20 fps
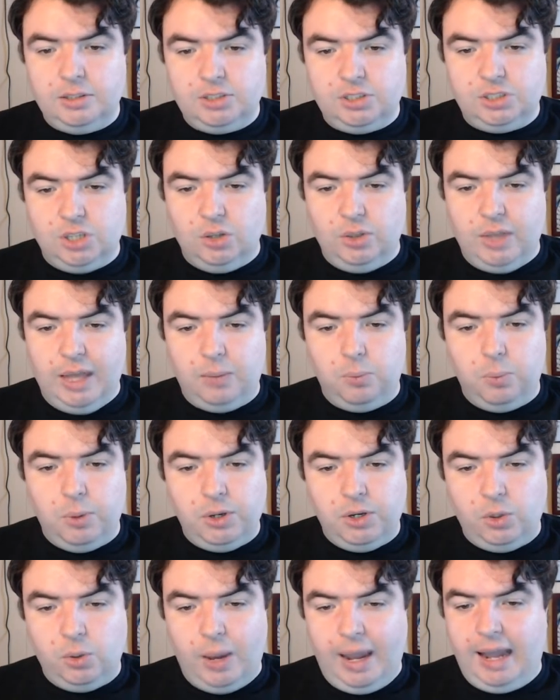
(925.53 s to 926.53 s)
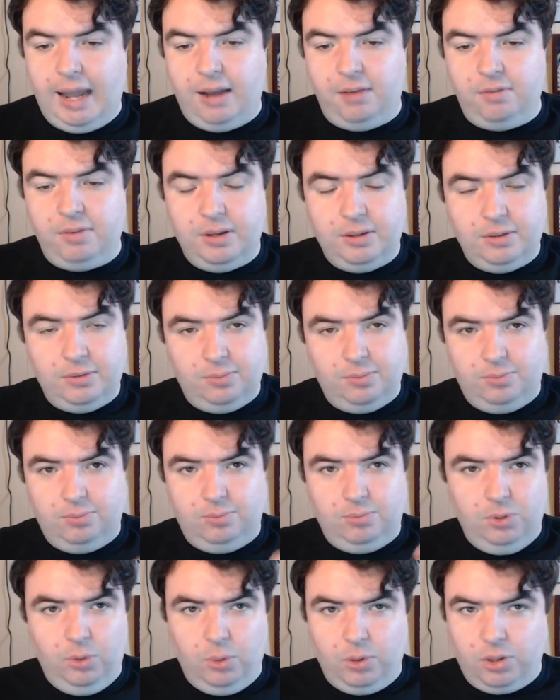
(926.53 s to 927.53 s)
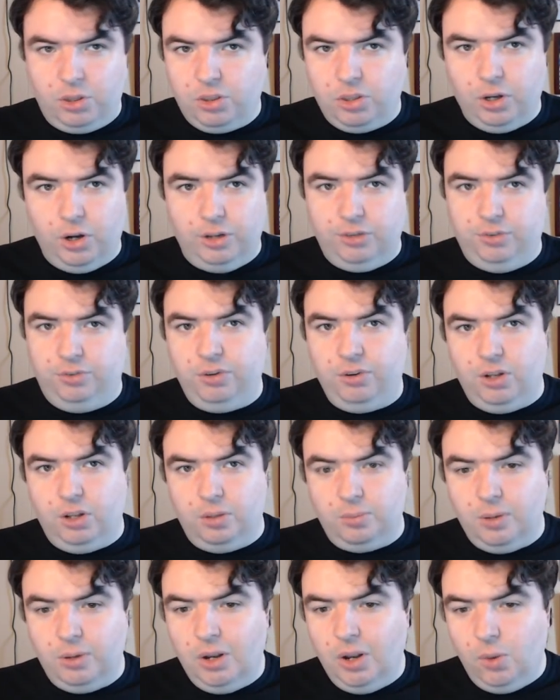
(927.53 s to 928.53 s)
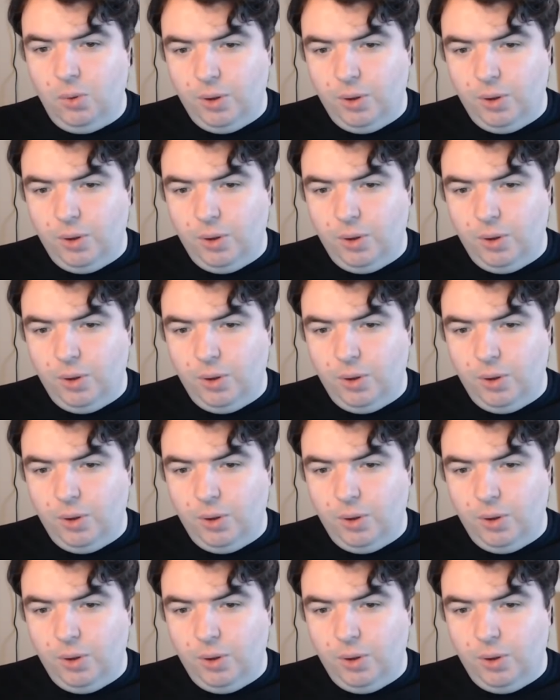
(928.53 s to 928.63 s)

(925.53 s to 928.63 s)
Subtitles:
so that when you have your third film